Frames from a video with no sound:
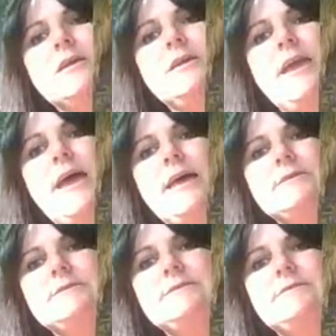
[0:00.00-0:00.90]

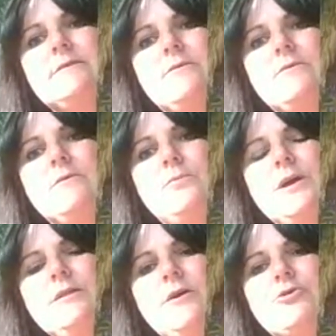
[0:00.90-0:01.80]
Yes.
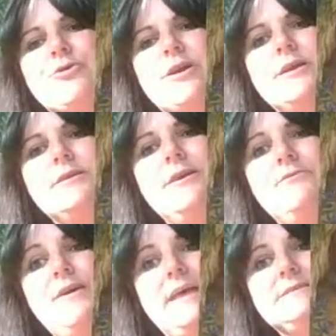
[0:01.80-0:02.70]
Willow Creek,
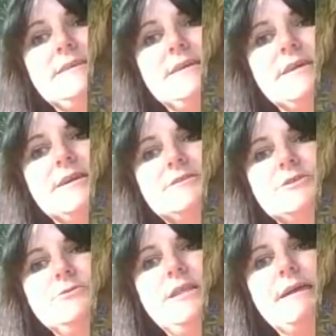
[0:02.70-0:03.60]
Yvette says, I
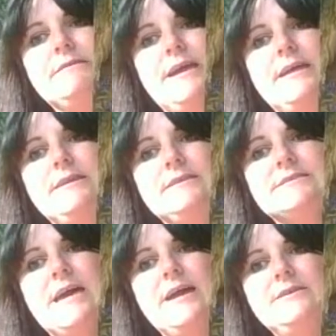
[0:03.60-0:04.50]
do like that.
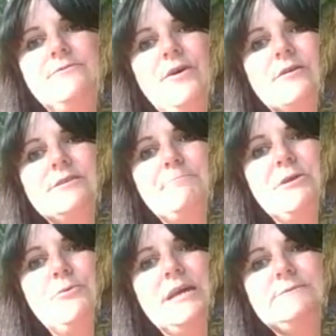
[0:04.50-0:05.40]
It's kind of
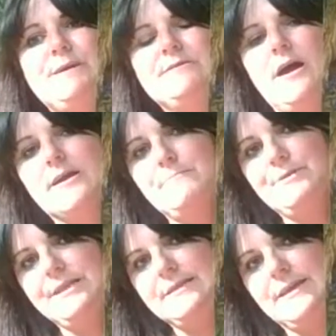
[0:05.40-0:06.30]
RWS, but not
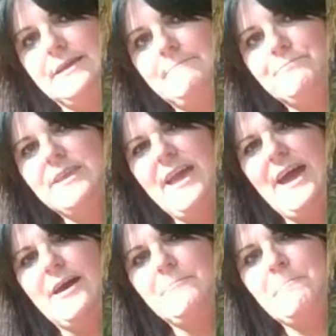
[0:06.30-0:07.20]
completely.
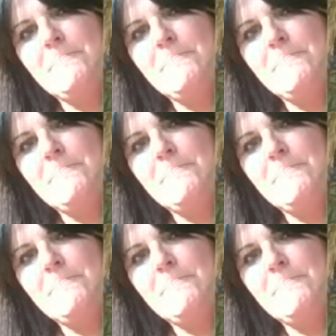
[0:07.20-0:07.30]
Yeah.